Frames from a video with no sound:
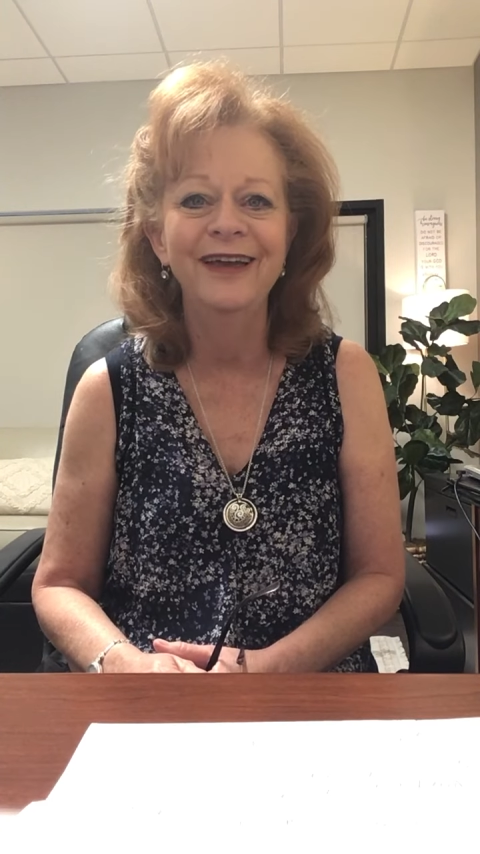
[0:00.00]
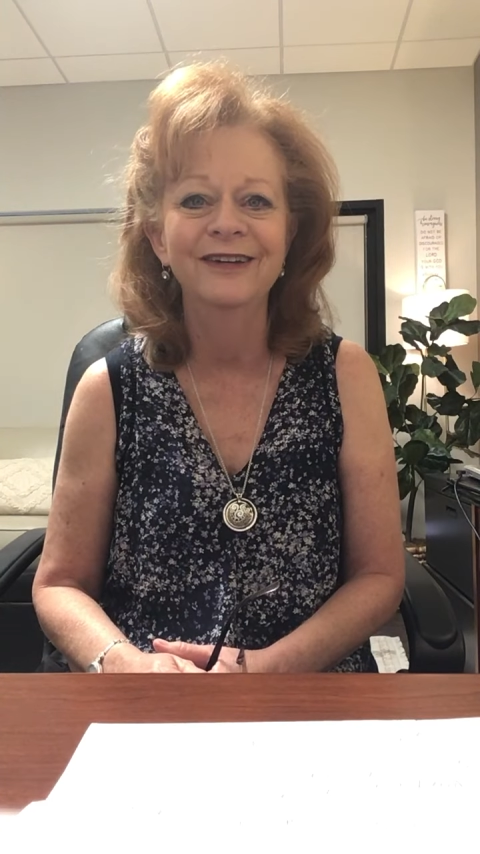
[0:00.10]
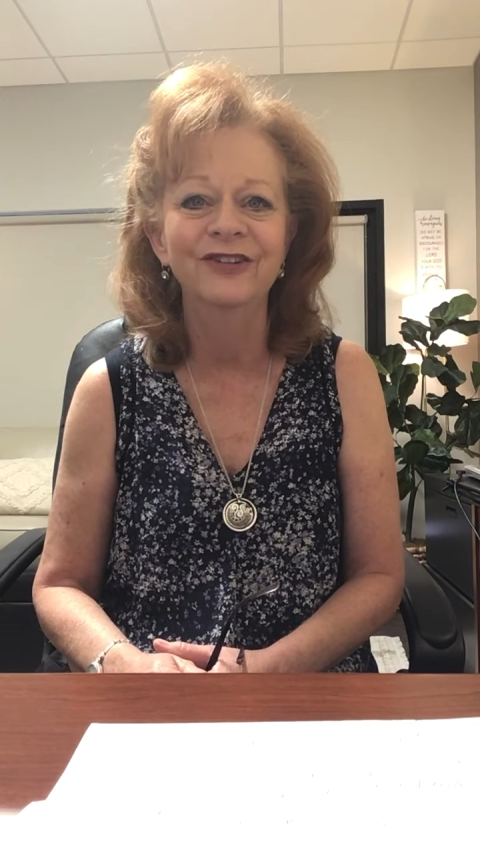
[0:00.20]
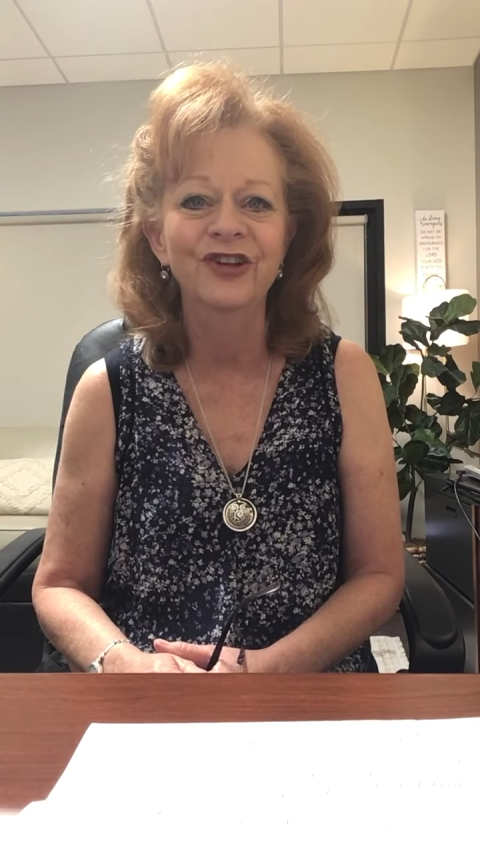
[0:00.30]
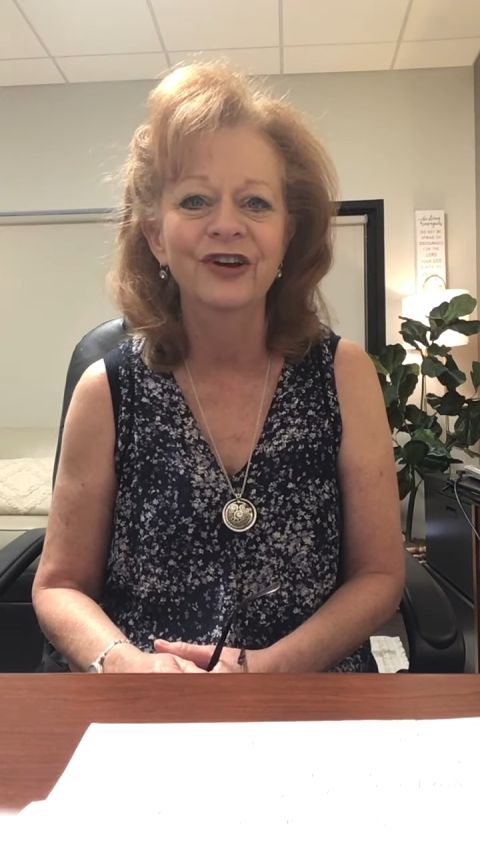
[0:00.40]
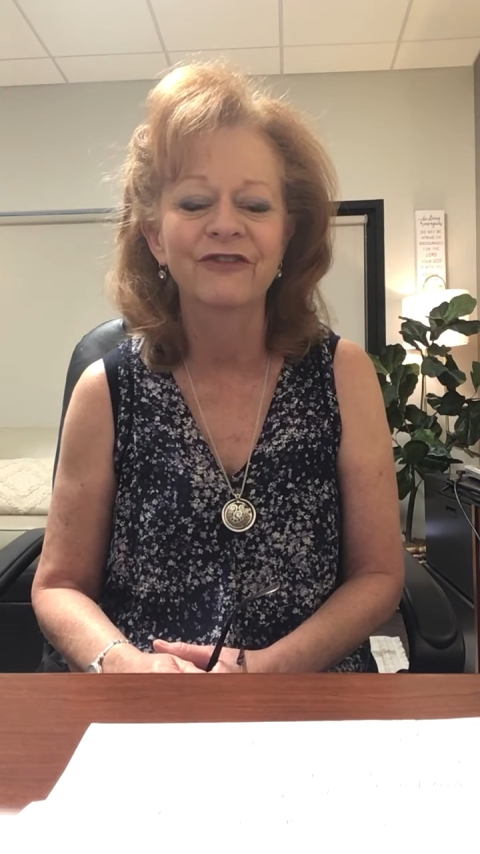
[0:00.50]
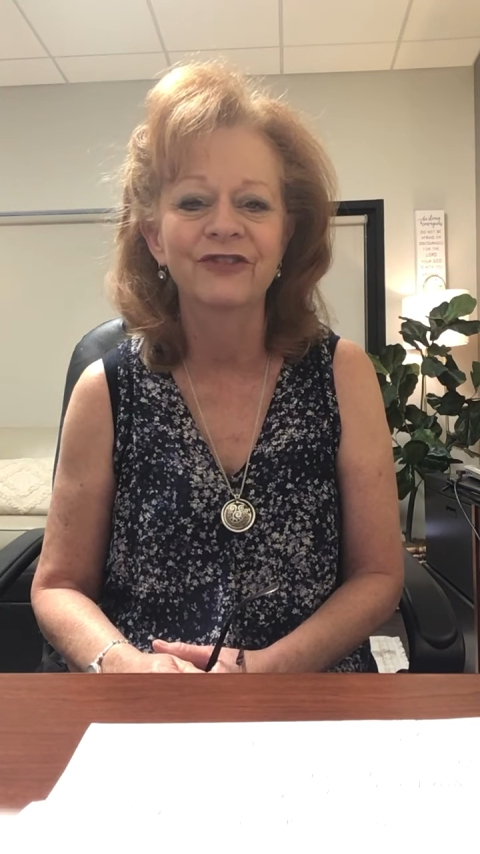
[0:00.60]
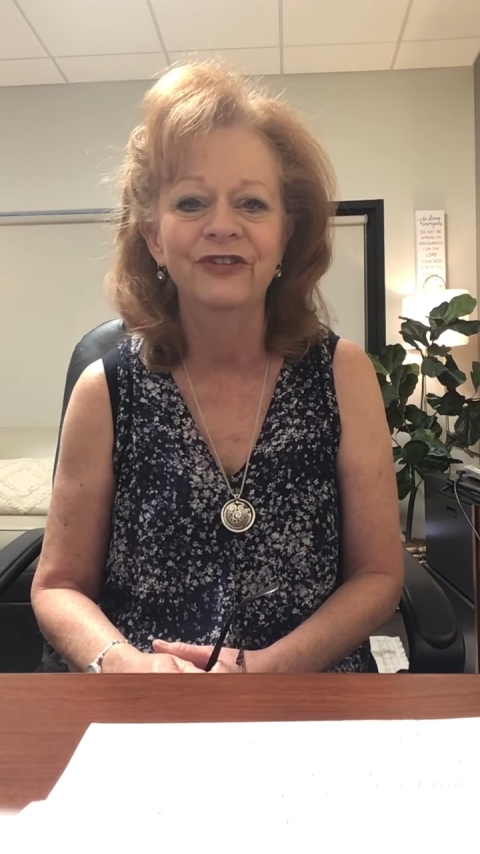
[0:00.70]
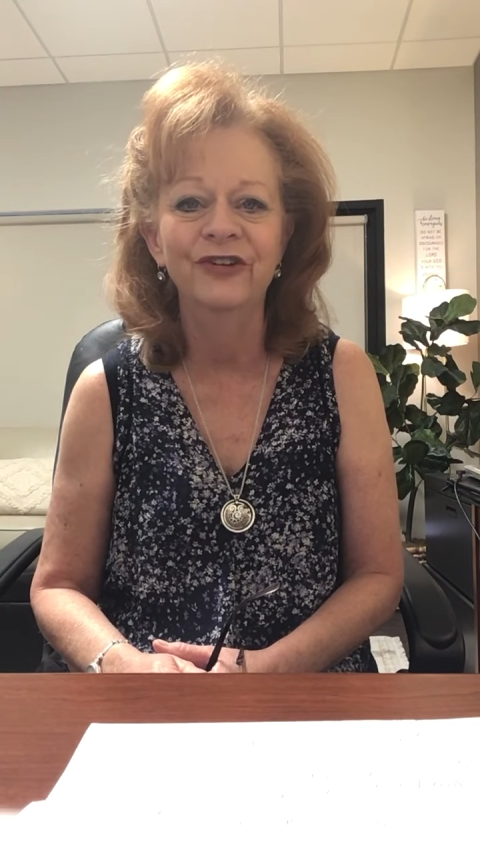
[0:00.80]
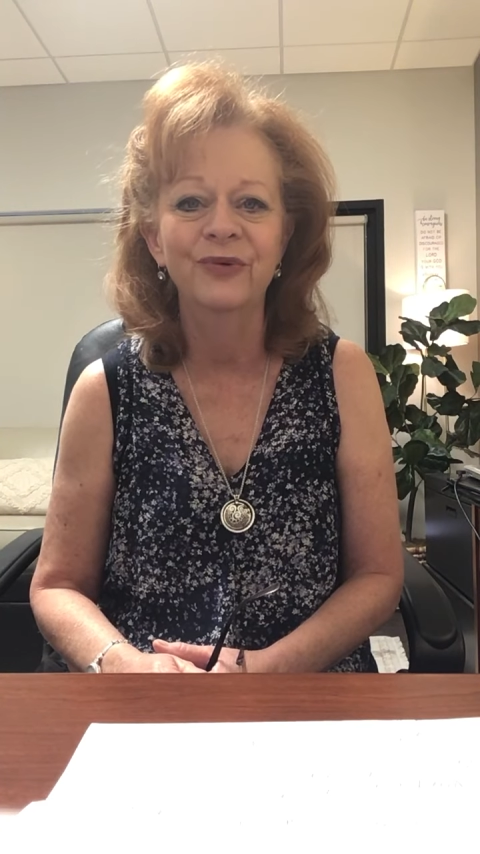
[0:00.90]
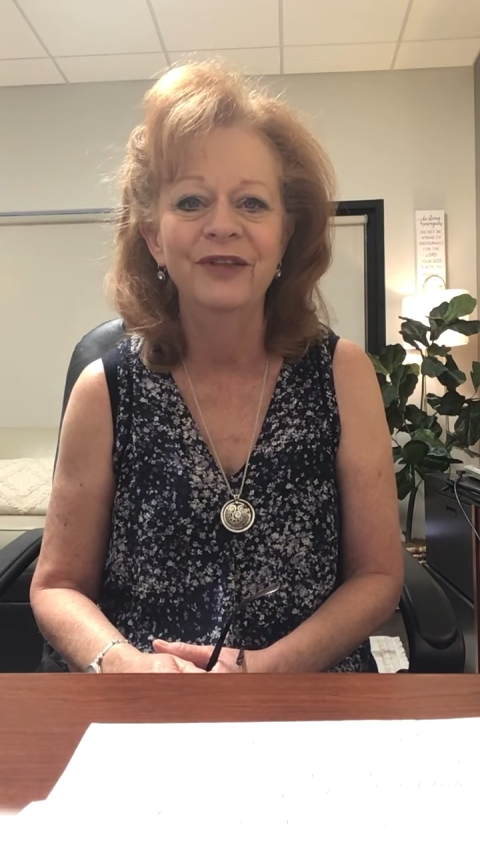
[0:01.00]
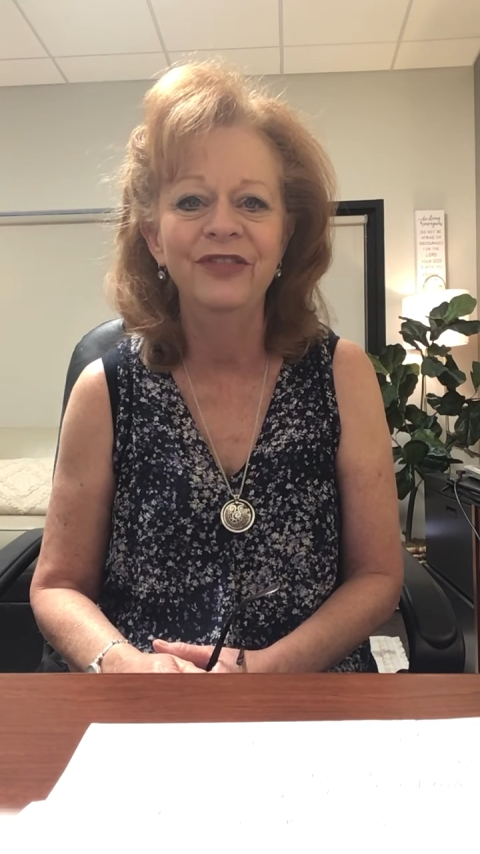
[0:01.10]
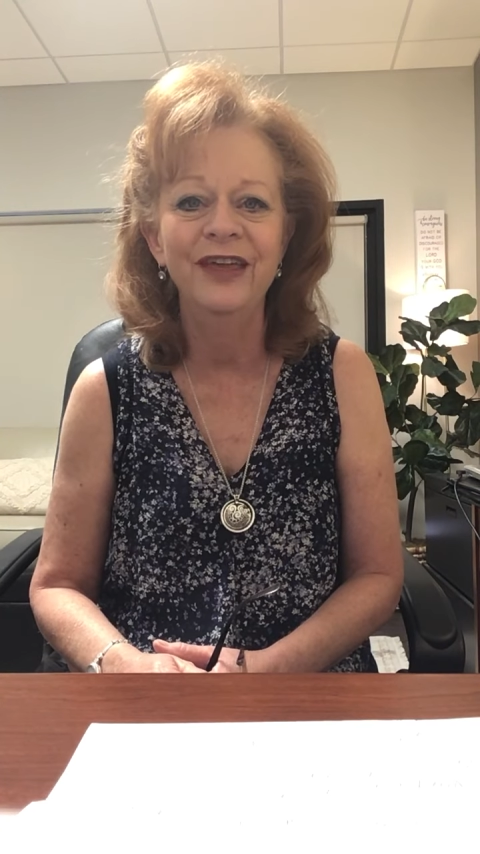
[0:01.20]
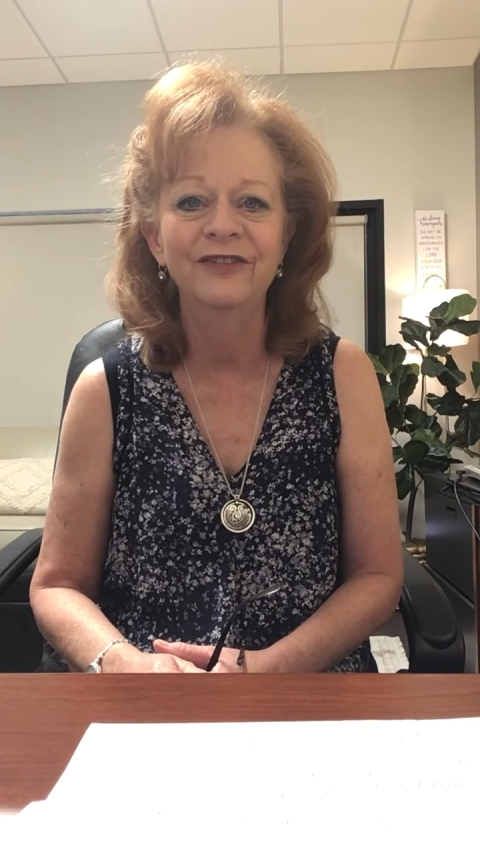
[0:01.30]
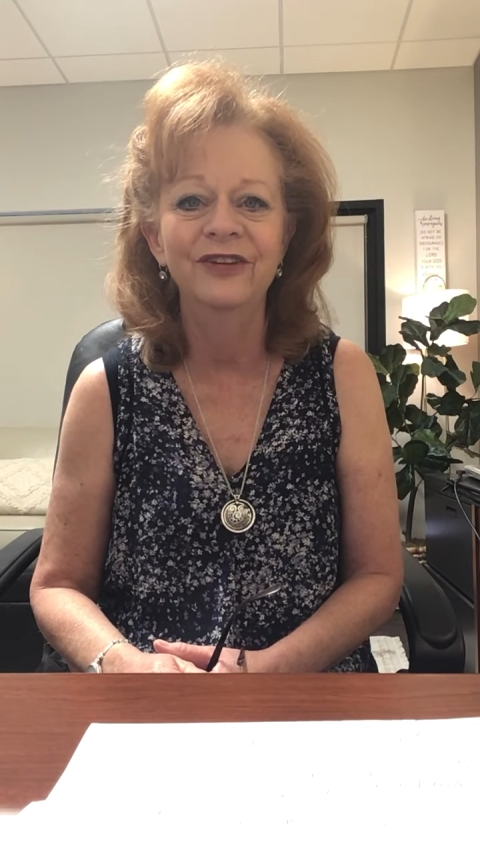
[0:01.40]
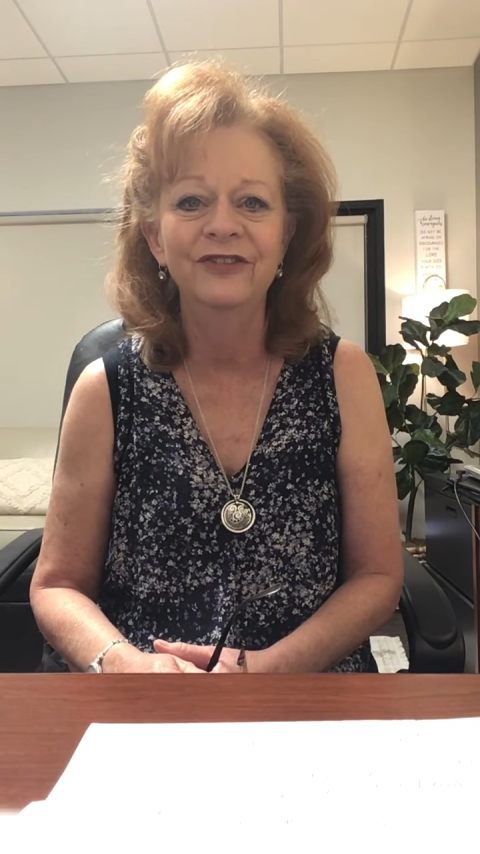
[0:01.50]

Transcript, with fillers: taking a look at First Corinthians.